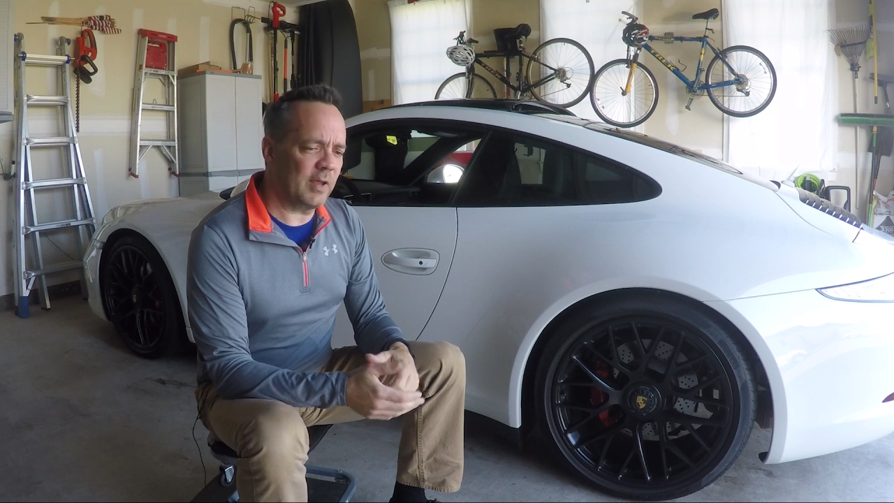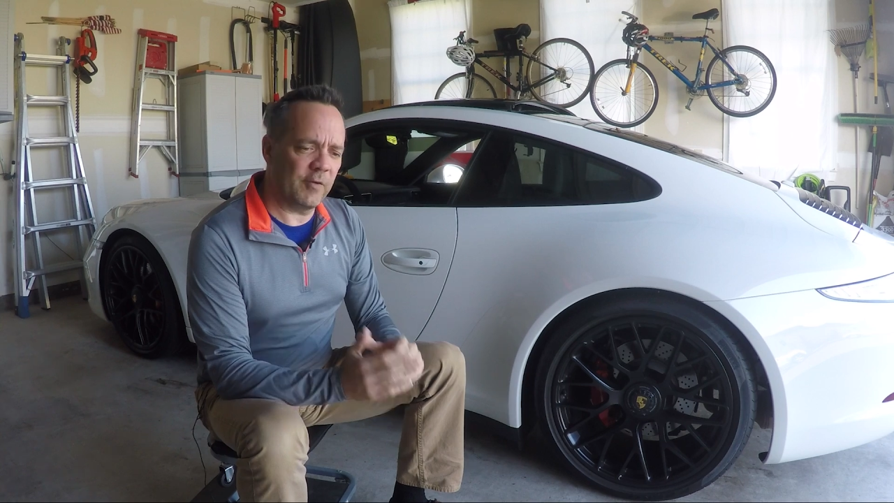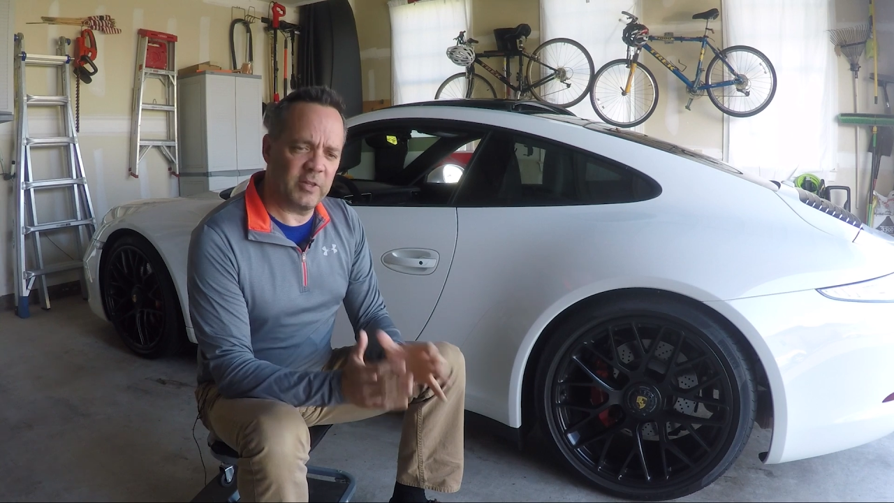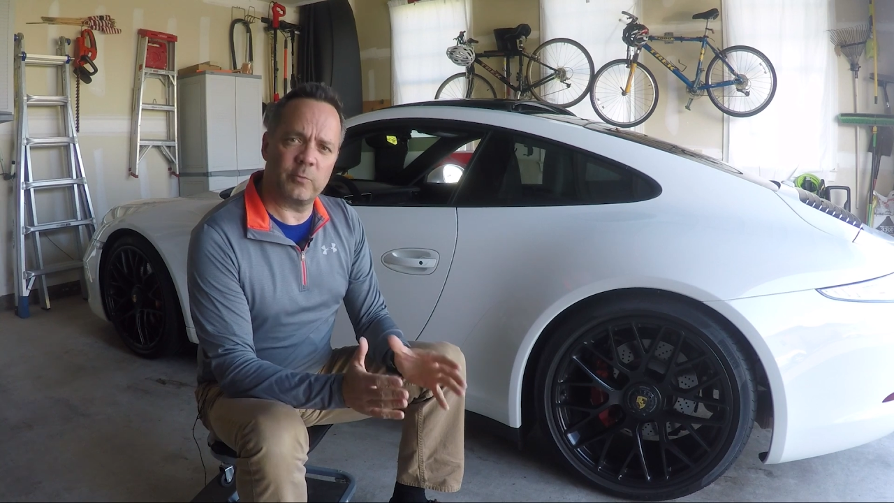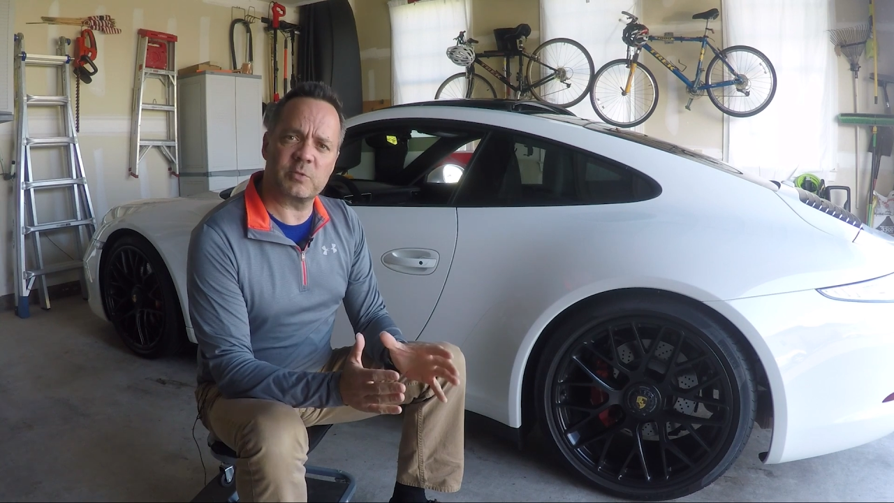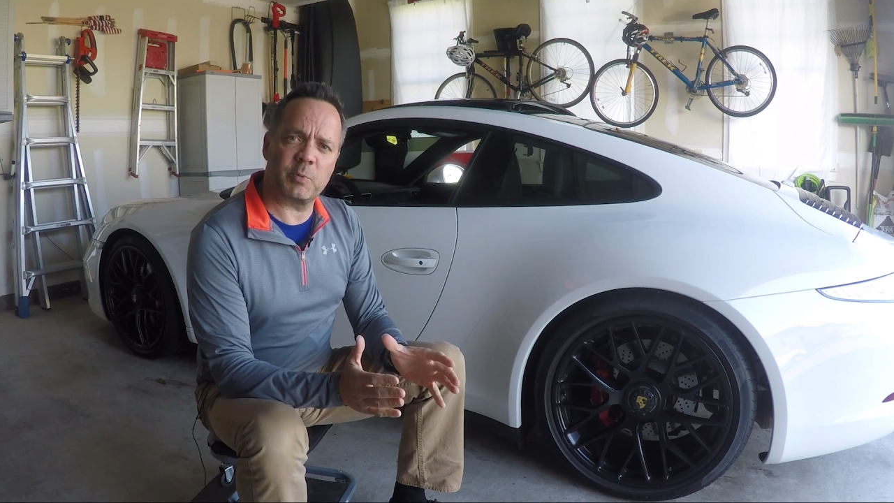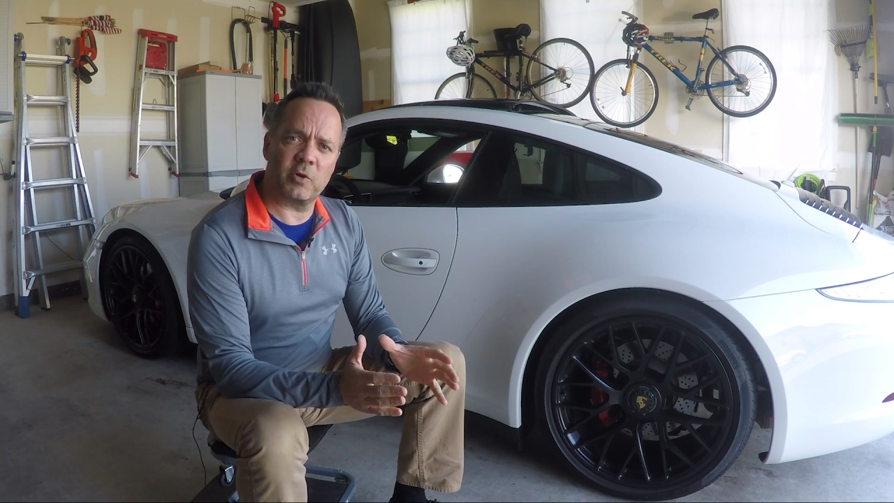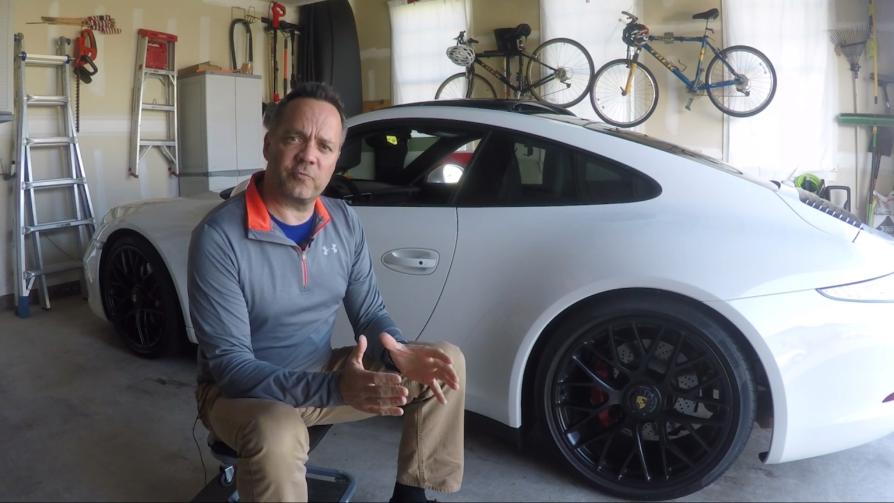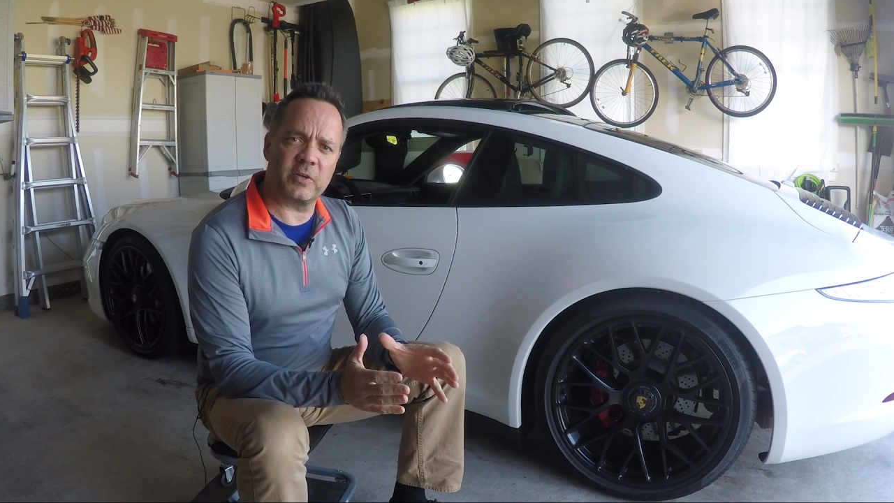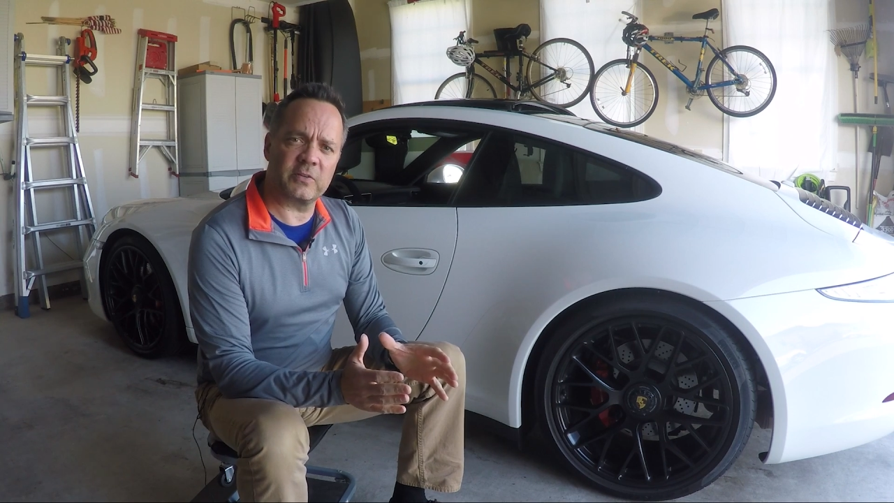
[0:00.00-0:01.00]
everything was
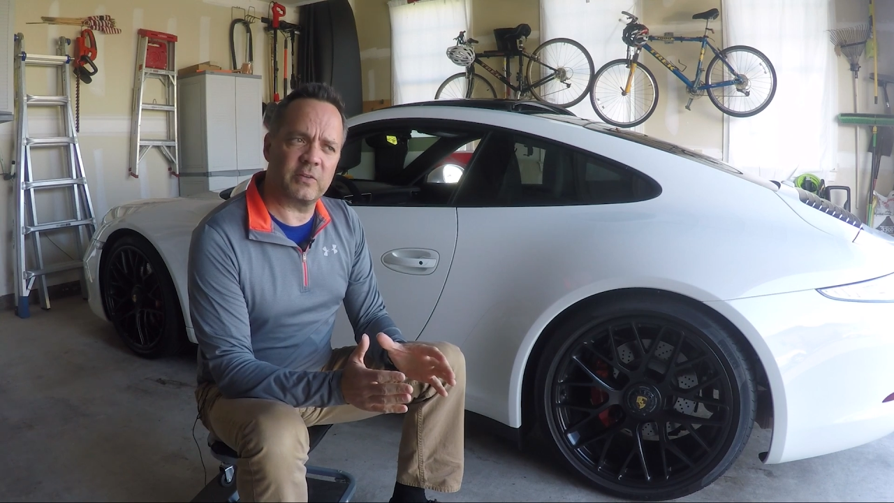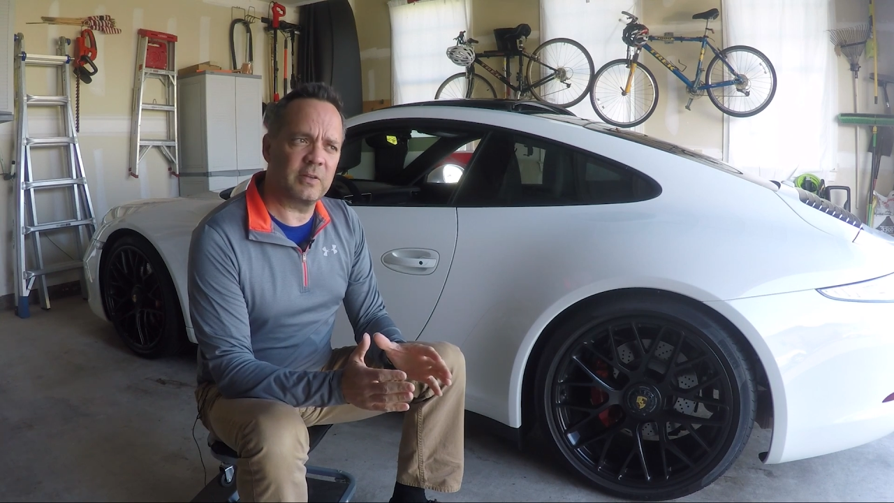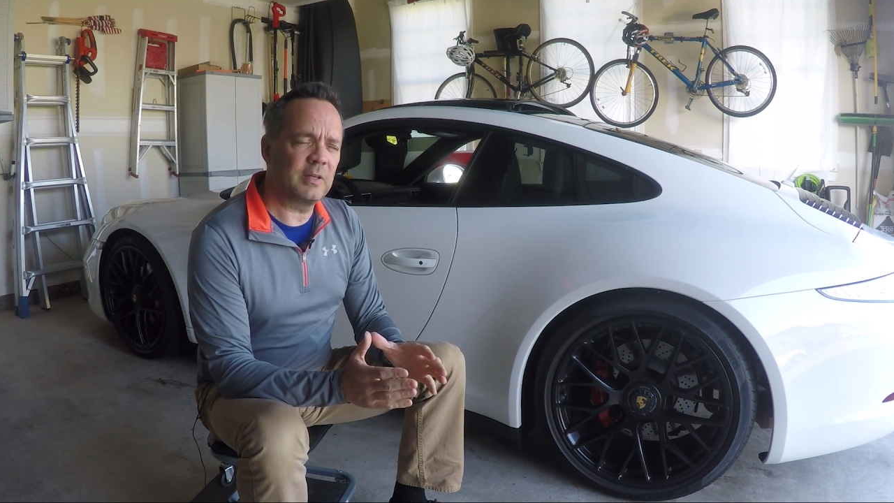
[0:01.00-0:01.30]
perfect.